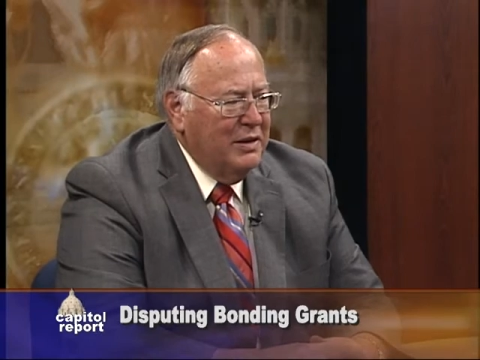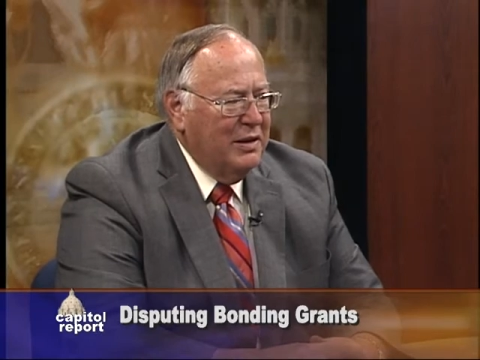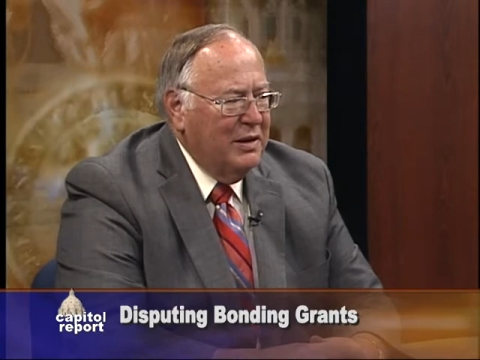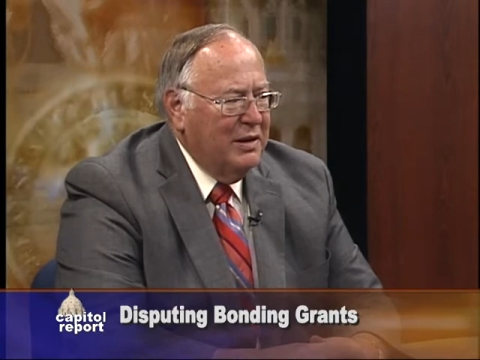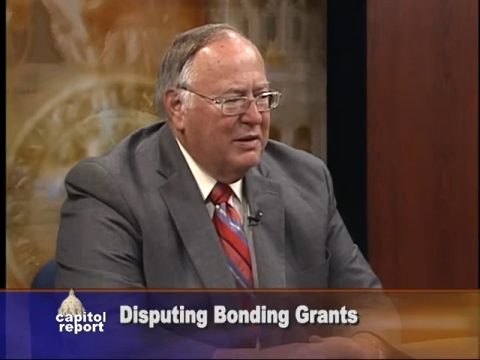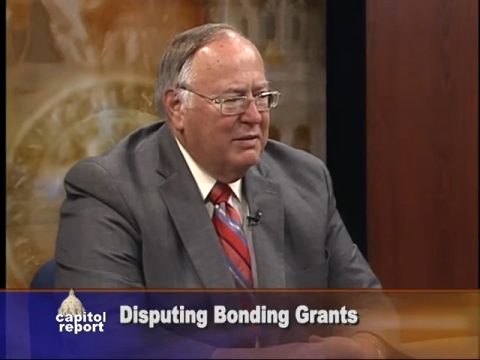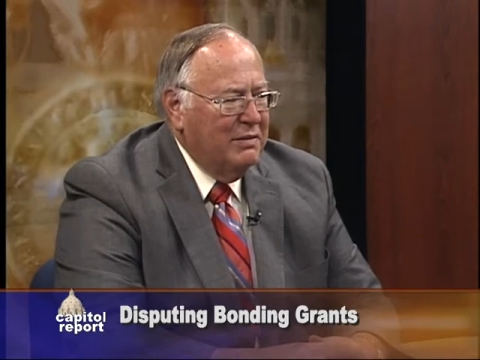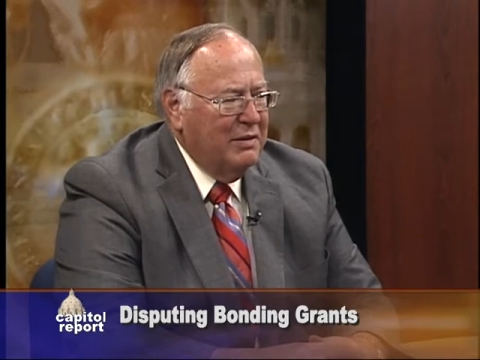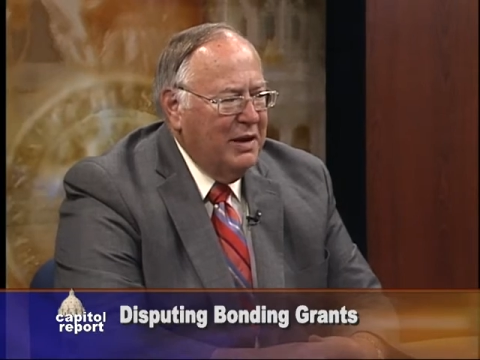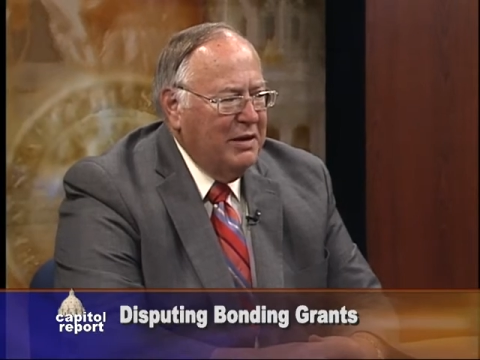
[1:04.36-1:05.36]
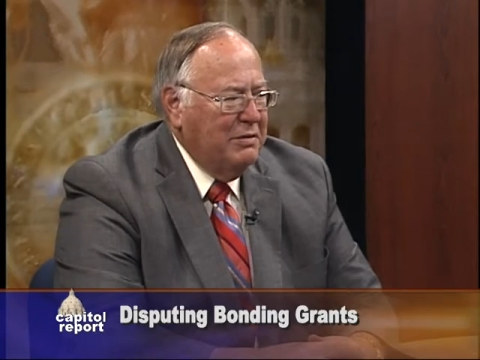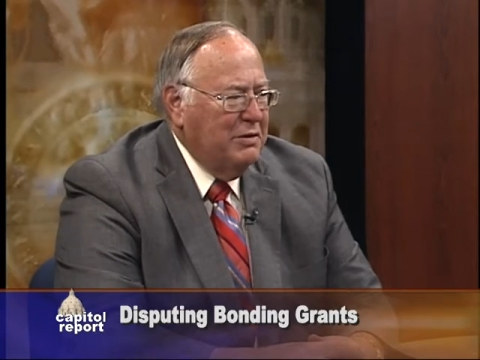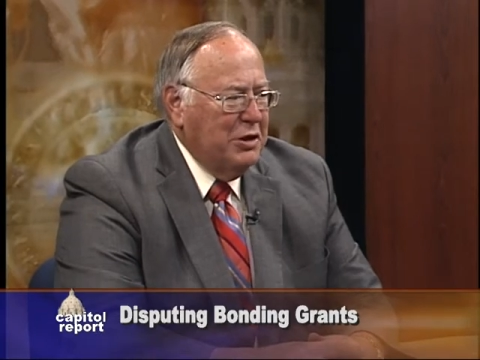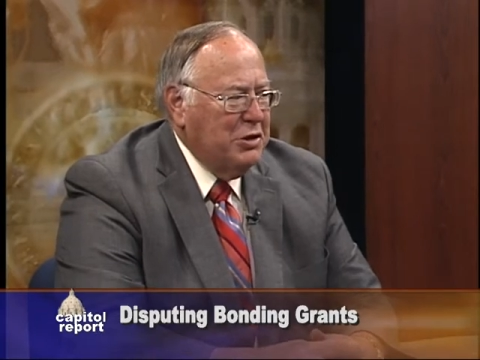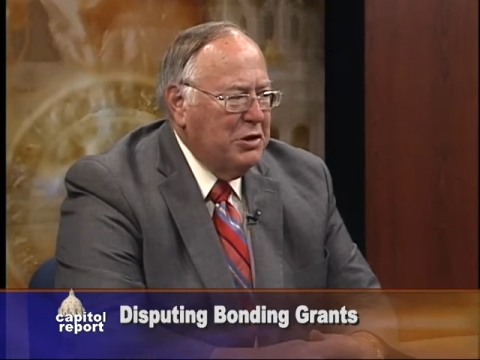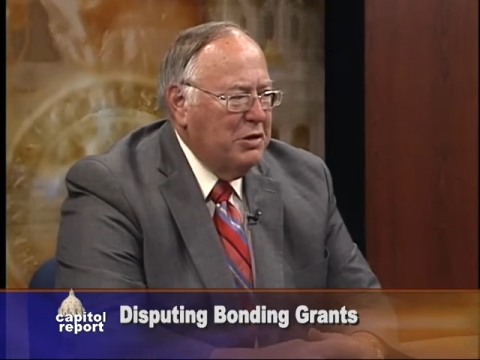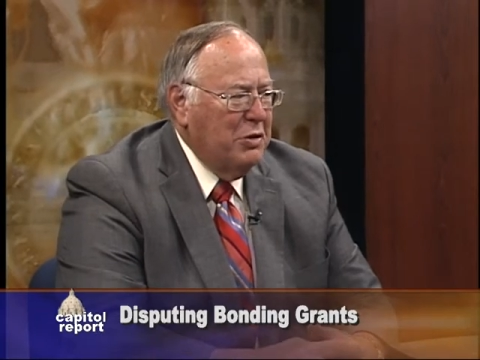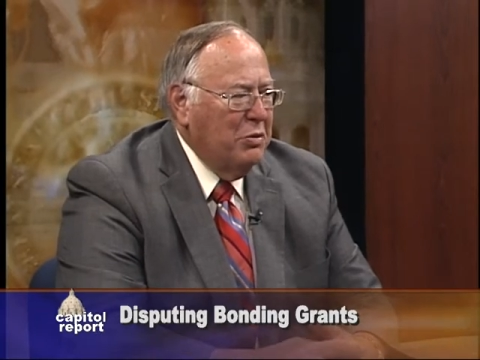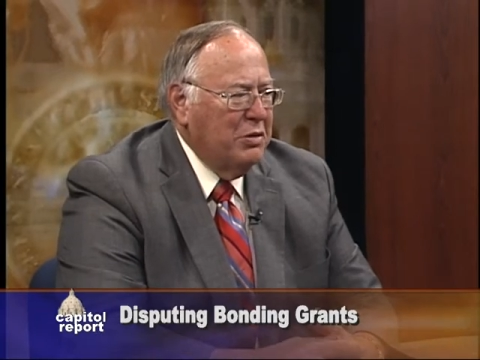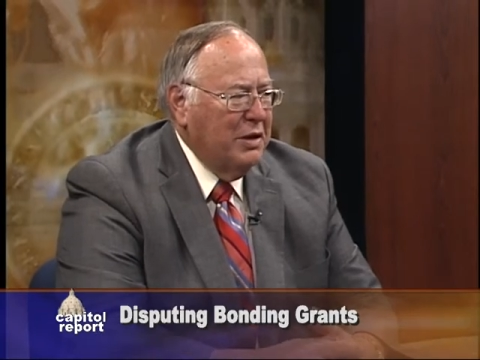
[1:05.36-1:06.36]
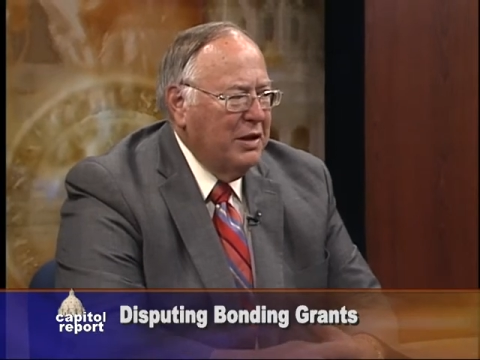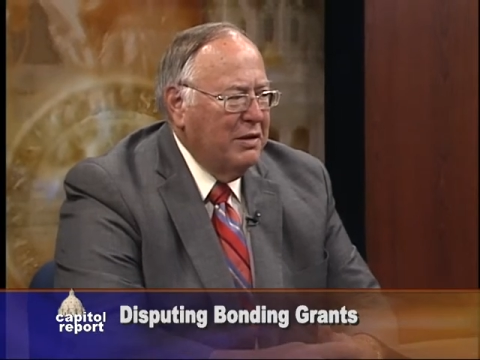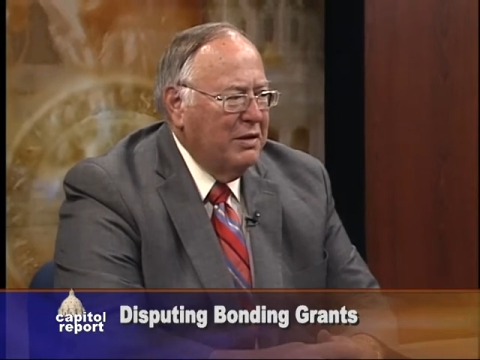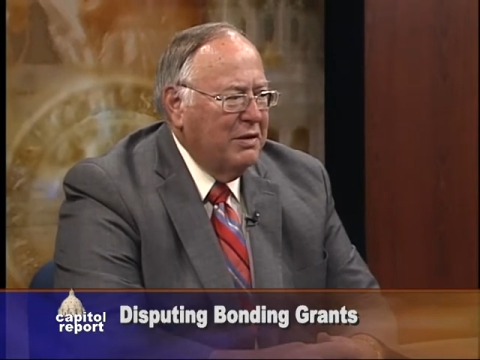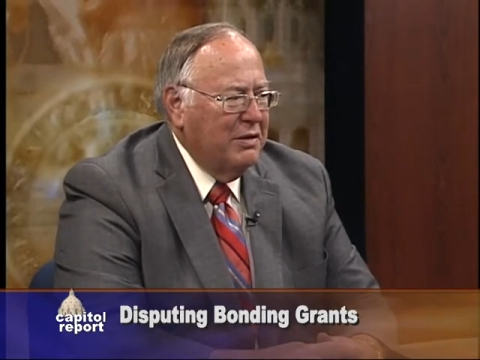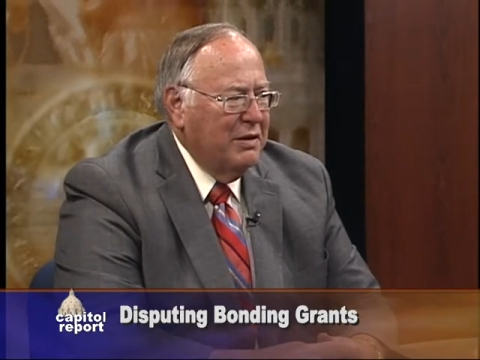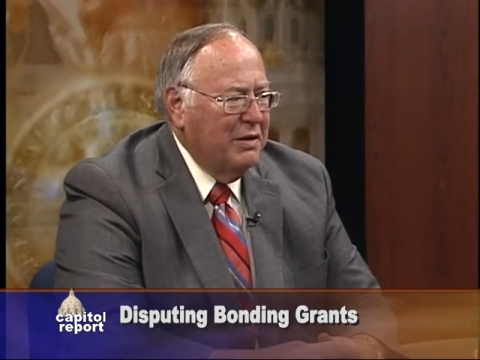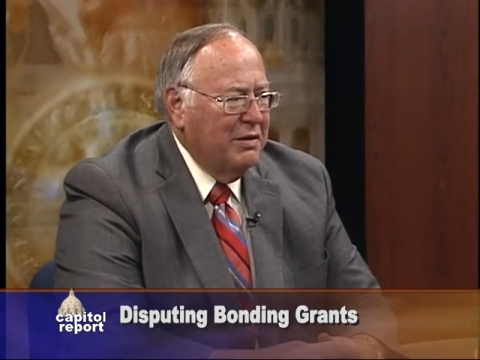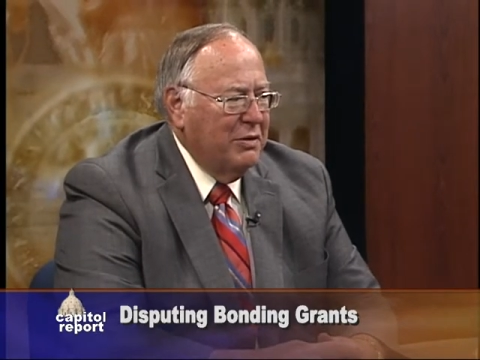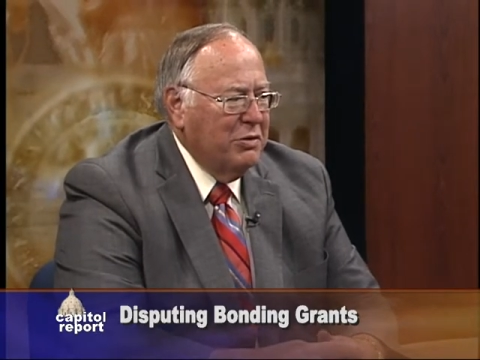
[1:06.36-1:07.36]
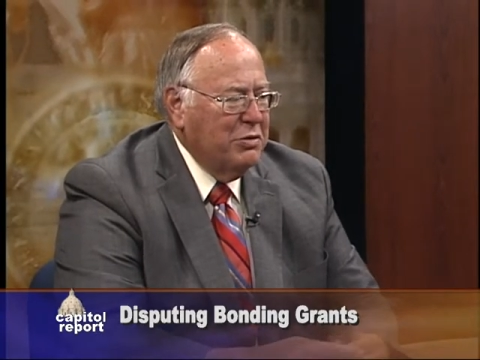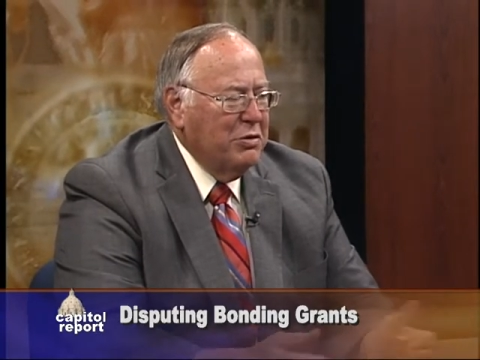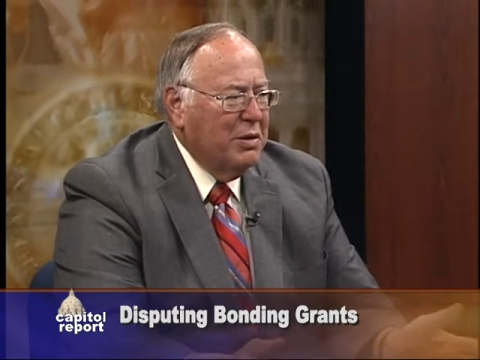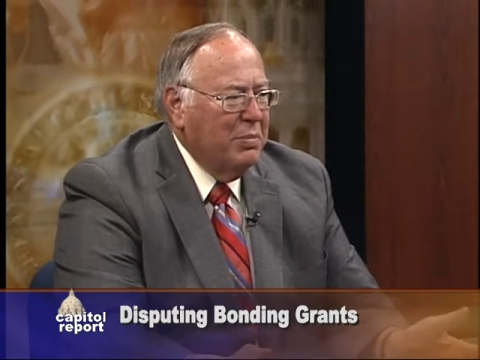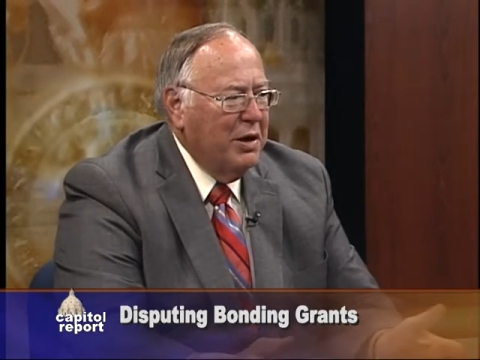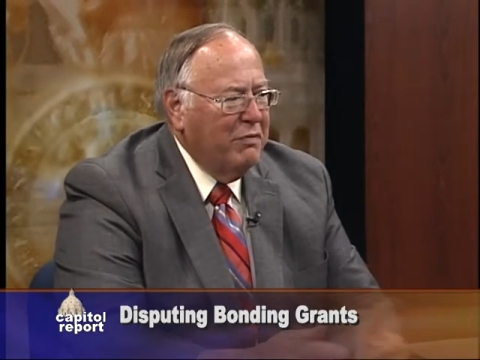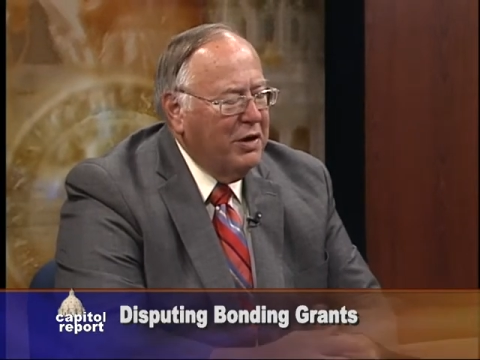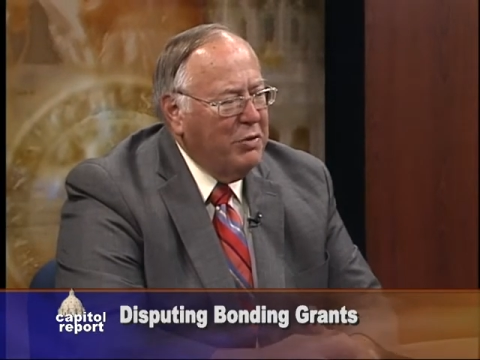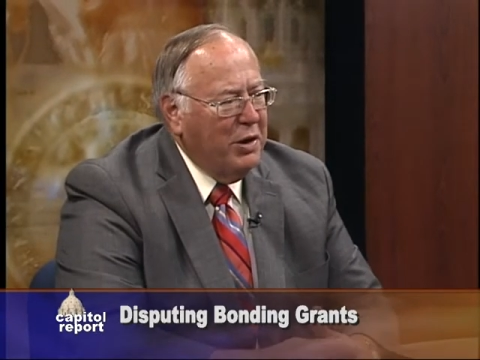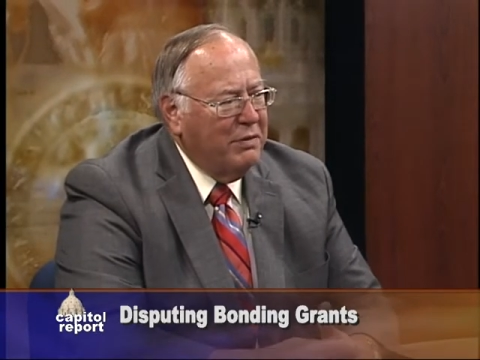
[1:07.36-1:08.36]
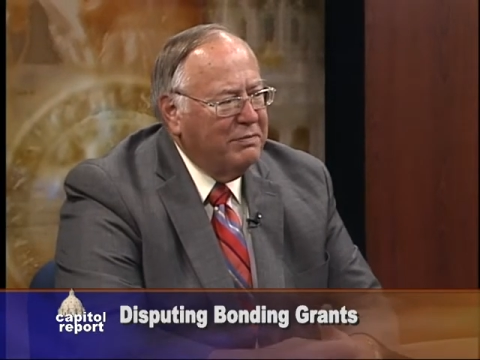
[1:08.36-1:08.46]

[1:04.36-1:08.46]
uh, I just don't think that uh, those two compare very well.